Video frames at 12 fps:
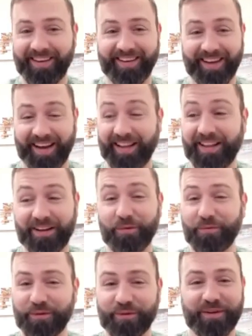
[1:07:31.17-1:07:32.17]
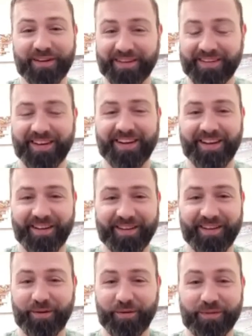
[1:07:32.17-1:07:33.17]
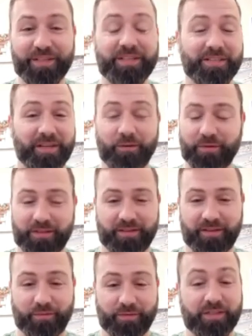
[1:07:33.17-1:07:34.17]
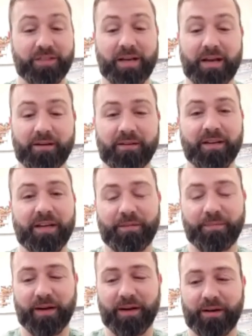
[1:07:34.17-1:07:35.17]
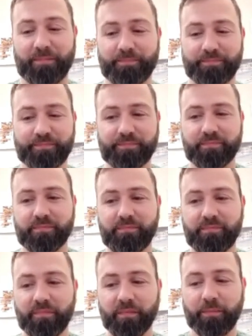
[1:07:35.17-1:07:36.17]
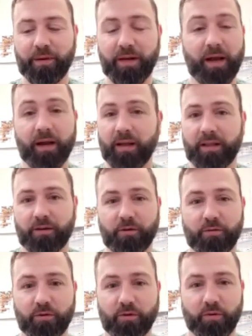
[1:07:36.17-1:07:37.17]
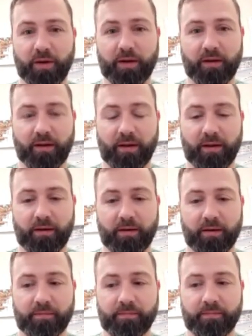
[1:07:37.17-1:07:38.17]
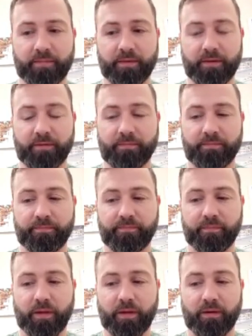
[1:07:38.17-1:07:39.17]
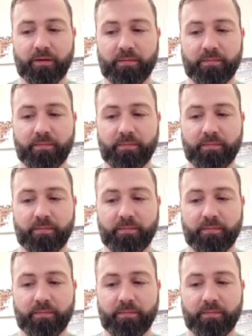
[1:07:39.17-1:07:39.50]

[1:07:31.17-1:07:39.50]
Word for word: he I let go real quick. I got you know it was it was it was incidental, but um, yeah, but yeah, I let go real quick, and um, um, uh,